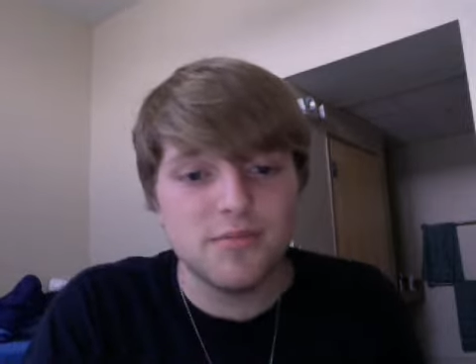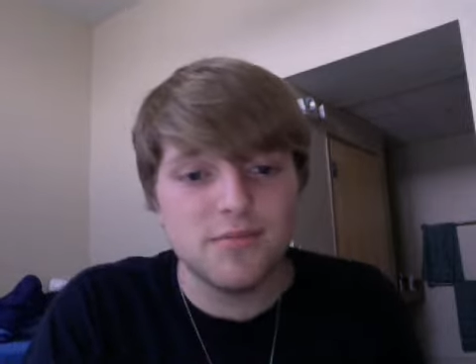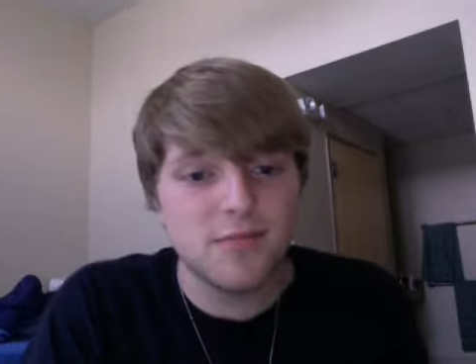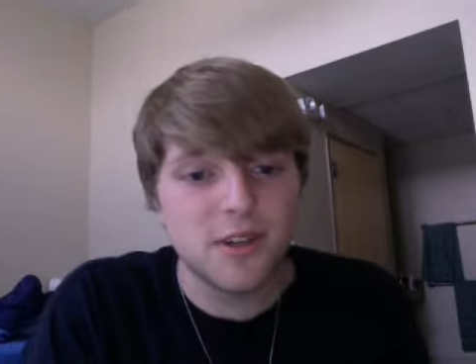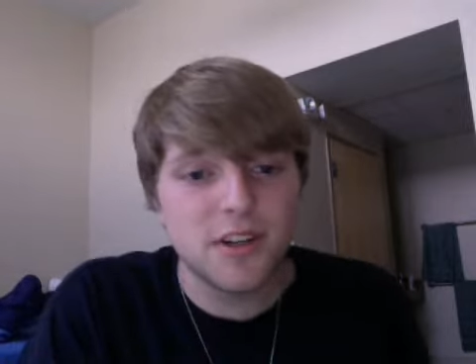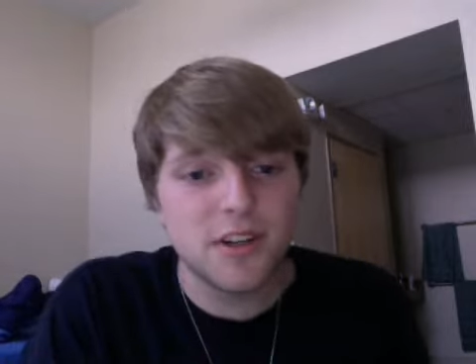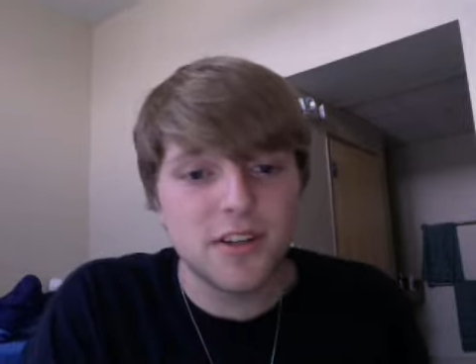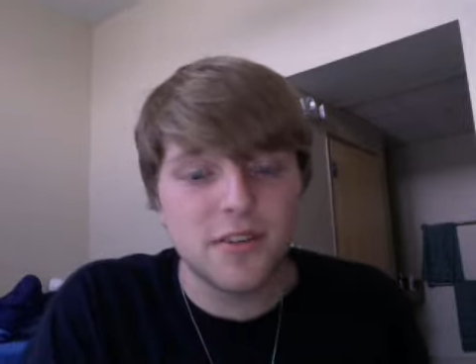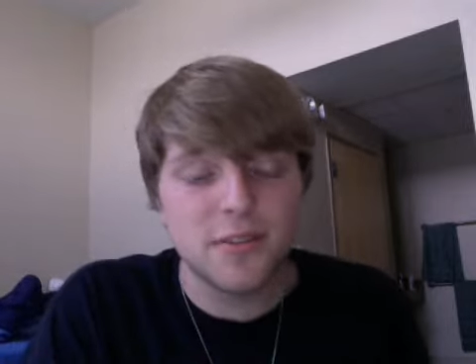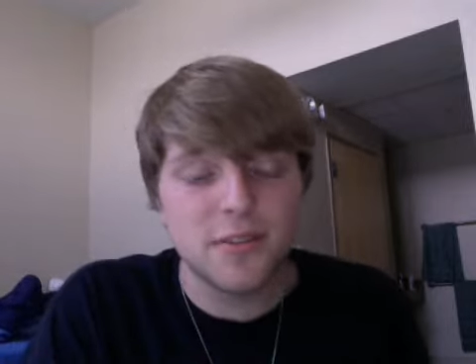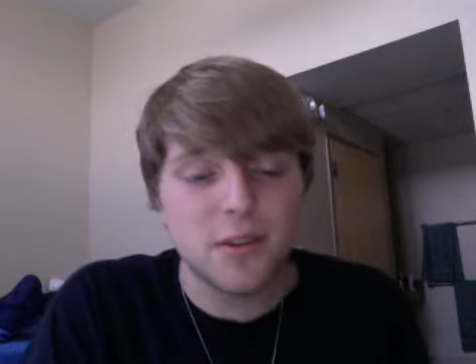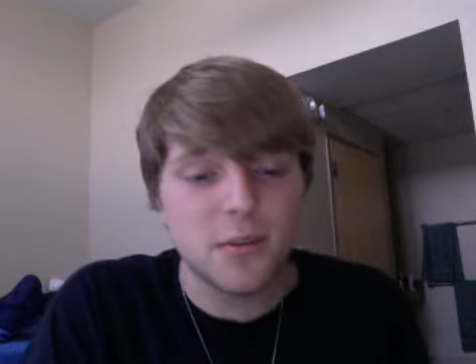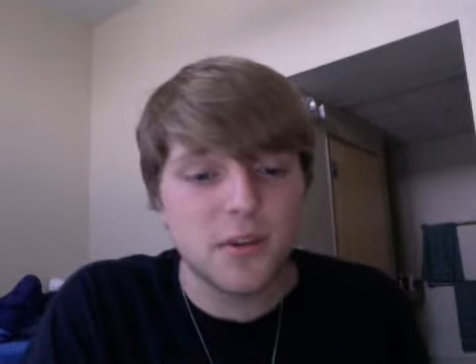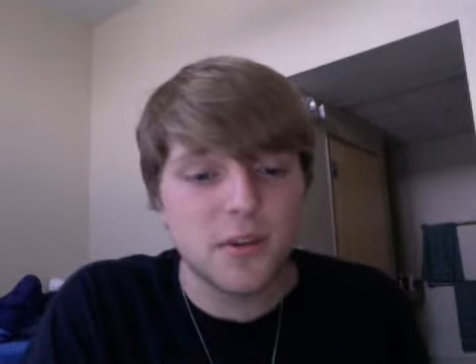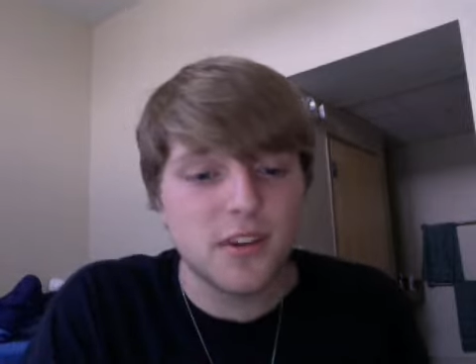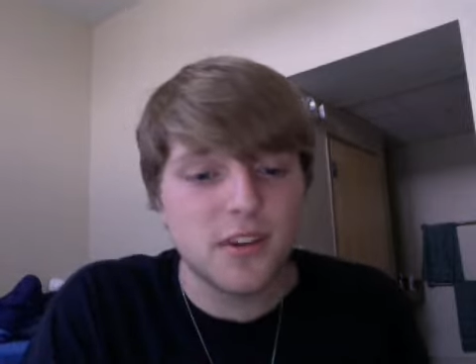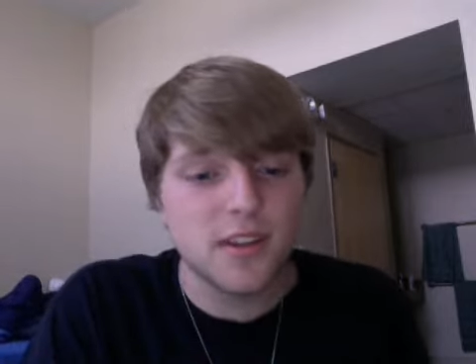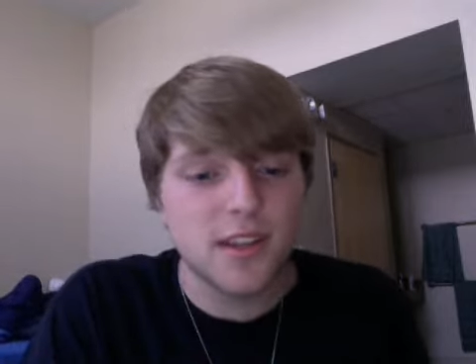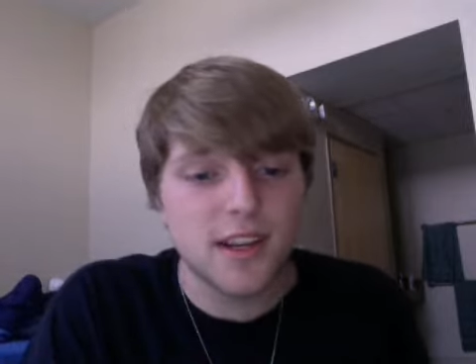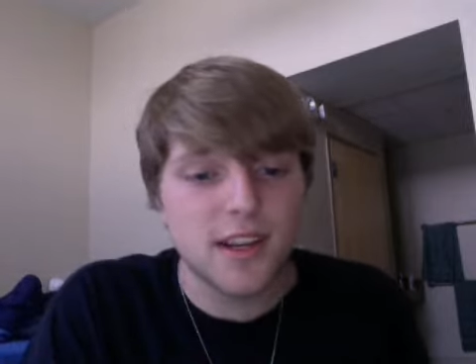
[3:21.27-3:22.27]
want to defeat me
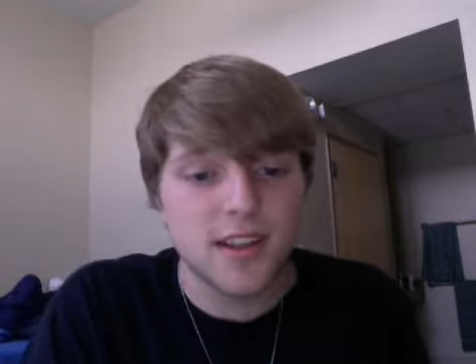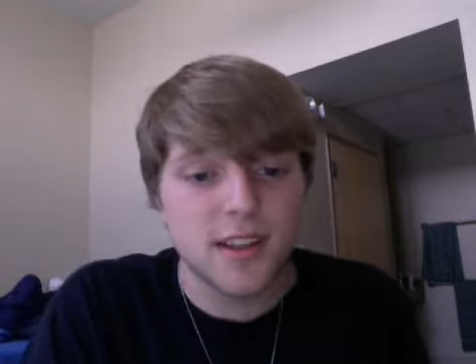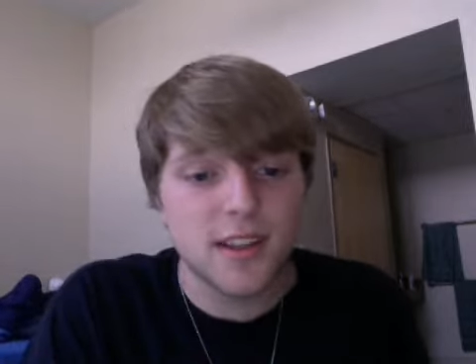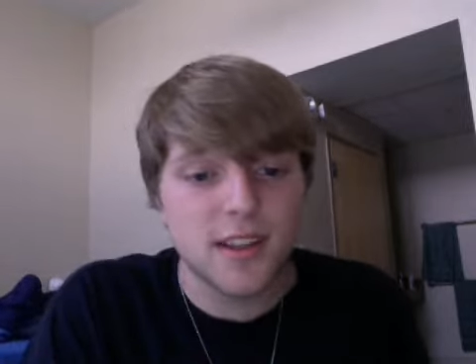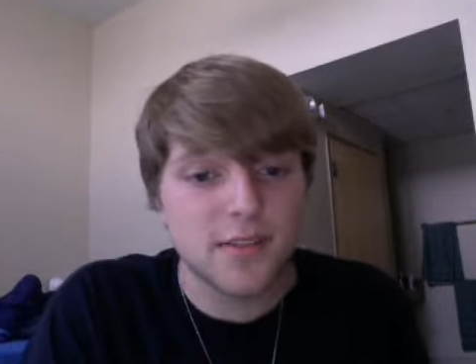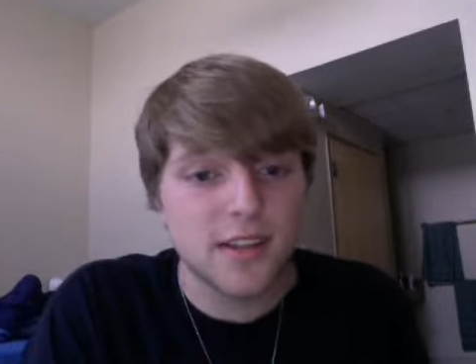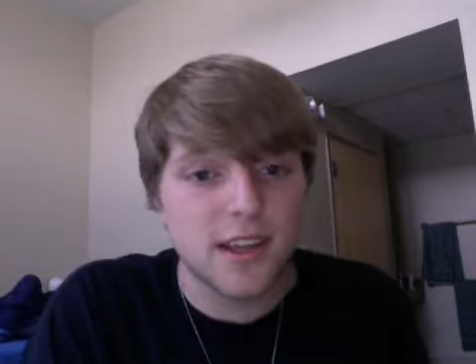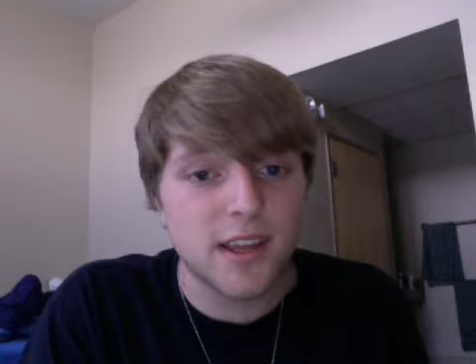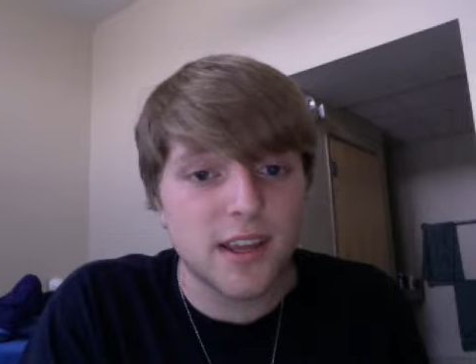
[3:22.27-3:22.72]
on that, I'd love to